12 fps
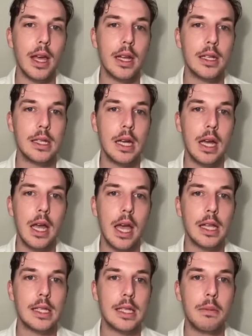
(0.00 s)
And
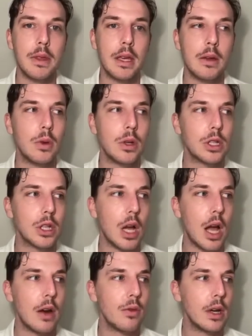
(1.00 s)
it's something which
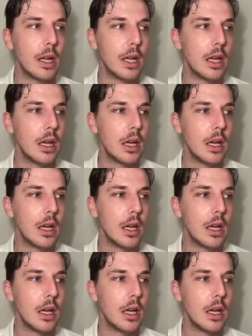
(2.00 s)
I really